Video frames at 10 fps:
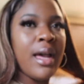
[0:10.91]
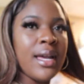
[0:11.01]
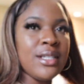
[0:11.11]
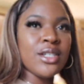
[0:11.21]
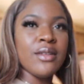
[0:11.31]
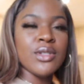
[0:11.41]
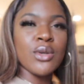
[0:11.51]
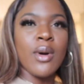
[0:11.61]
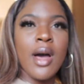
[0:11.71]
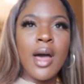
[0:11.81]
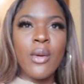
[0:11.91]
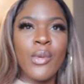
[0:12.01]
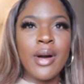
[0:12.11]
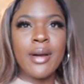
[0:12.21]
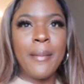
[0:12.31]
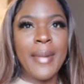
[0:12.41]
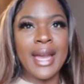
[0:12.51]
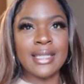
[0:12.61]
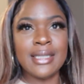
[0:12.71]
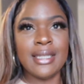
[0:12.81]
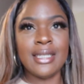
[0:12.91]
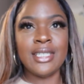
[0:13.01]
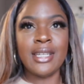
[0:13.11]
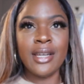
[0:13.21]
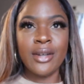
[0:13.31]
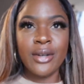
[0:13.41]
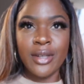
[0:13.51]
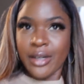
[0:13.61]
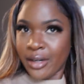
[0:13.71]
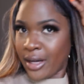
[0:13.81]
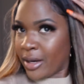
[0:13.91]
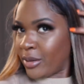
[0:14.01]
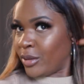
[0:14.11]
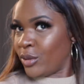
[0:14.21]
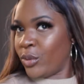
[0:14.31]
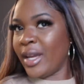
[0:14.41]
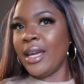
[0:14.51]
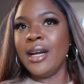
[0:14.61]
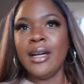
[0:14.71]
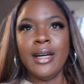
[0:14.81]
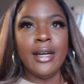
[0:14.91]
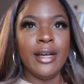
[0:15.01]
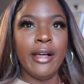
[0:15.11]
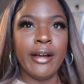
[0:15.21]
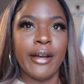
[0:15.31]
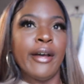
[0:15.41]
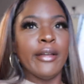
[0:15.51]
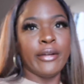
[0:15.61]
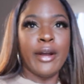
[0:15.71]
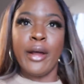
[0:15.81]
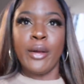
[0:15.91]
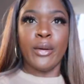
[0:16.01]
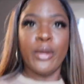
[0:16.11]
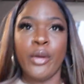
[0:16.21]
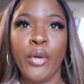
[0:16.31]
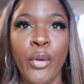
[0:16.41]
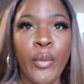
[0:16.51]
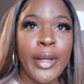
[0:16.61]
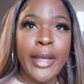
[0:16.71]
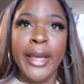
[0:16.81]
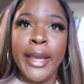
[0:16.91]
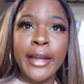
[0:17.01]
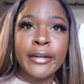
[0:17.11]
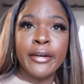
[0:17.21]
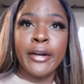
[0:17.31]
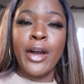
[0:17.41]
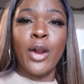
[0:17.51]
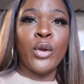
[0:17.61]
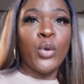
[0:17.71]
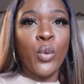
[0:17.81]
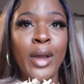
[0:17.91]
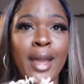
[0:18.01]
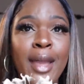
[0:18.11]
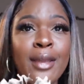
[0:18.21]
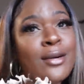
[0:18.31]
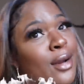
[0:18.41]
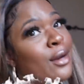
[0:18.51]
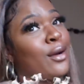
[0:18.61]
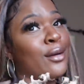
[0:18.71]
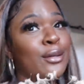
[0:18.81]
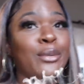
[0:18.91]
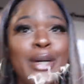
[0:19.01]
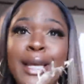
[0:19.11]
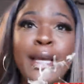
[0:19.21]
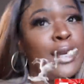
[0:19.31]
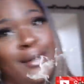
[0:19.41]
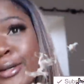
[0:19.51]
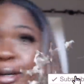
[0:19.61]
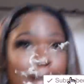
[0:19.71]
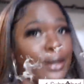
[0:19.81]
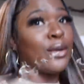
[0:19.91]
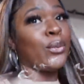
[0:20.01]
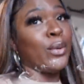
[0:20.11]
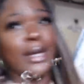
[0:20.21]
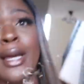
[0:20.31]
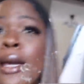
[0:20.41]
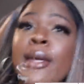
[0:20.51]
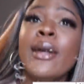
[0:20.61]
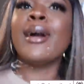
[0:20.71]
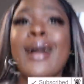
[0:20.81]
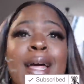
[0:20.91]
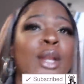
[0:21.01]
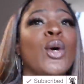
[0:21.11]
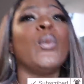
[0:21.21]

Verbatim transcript: Hey Cho Squad, welcome back to the channel. Your girl got on a new wig. Your girl got on a new wig. Your girl got on a new wig. Your girl got on a new wig. Your girl got on a wig. Your girl got on a